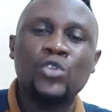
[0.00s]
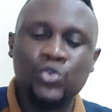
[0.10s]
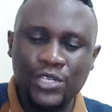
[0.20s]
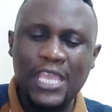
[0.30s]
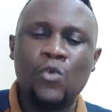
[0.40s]

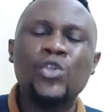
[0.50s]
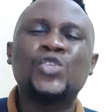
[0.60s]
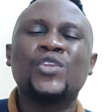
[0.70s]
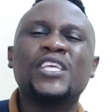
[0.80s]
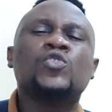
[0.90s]
today, which
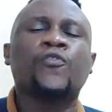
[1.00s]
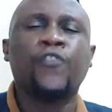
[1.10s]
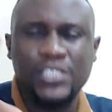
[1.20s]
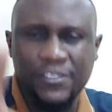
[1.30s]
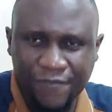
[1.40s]
you need to
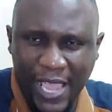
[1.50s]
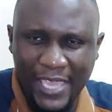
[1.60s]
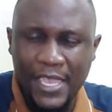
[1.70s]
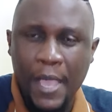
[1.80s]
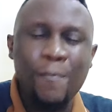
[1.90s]

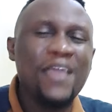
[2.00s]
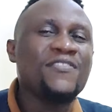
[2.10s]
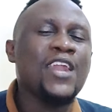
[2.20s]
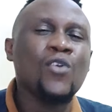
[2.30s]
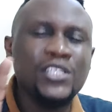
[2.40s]
fortify by
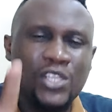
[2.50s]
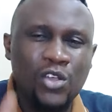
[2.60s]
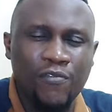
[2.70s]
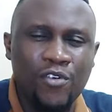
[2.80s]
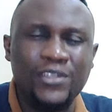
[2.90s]
the anointing
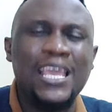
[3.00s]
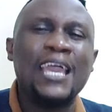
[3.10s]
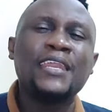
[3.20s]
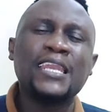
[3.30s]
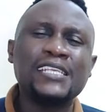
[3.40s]
of God,
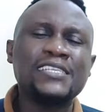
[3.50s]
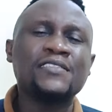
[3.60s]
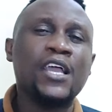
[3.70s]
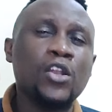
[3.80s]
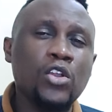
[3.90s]
releasing
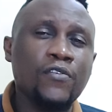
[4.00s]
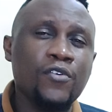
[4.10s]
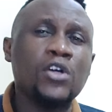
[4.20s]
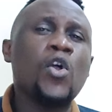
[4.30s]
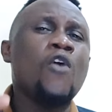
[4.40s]
the glory of
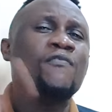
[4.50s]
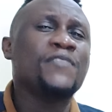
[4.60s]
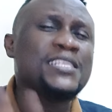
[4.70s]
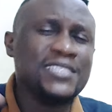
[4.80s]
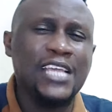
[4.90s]
God on
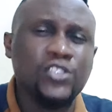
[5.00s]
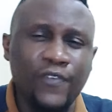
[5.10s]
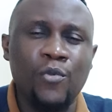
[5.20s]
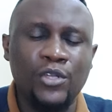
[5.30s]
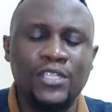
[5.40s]
these gates of
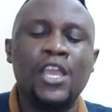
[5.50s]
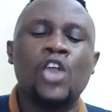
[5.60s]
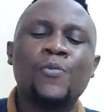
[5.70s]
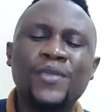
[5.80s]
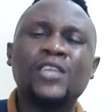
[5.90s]
your body.
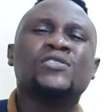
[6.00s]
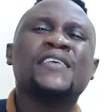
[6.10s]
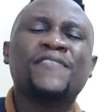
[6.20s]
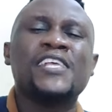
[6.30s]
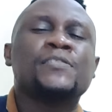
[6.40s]
You begin to see
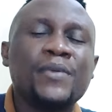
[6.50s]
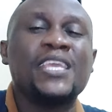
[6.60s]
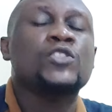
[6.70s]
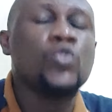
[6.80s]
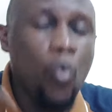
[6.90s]
things
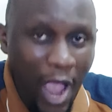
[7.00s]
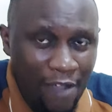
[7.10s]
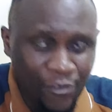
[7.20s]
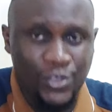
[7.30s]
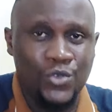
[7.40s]
begin to work
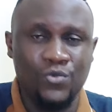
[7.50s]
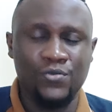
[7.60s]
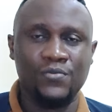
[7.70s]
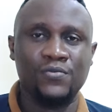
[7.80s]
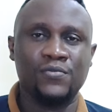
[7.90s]
for you.
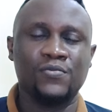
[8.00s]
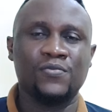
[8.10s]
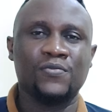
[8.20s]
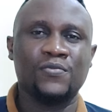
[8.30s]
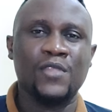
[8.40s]

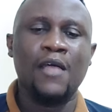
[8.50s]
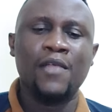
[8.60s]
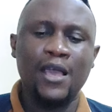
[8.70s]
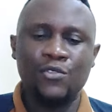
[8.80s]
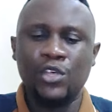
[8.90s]

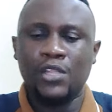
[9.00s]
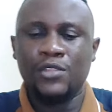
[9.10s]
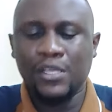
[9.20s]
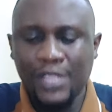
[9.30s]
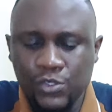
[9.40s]

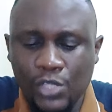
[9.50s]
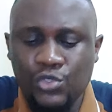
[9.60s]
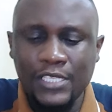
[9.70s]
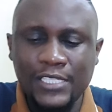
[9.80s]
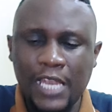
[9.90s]
That's why I
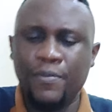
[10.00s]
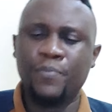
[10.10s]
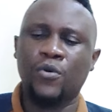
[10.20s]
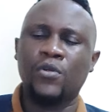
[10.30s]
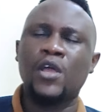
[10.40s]
usually tell
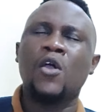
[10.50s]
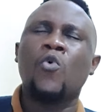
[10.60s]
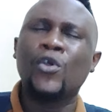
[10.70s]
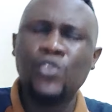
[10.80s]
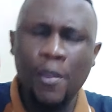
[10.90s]
people,
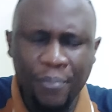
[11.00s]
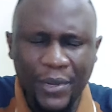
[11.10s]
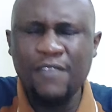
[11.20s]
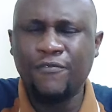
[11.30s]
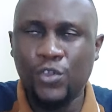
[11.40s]
when you are
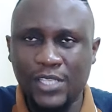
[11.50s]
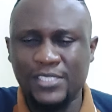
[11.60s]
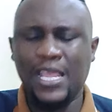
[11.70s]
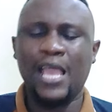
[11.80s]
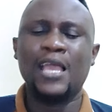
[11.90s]
praying for your
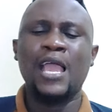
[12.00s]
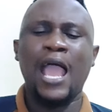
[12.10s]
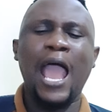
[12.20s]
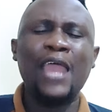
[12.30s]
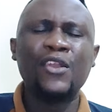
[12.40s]
star,
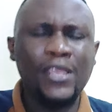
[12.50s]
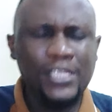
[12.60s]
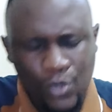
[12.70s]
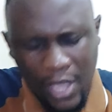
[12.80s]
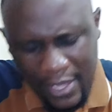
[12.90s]

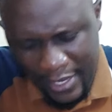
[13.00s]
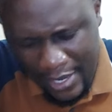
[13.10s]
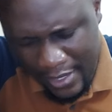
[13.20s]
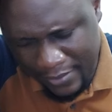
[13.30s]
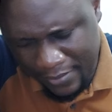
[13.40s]
anoint your head,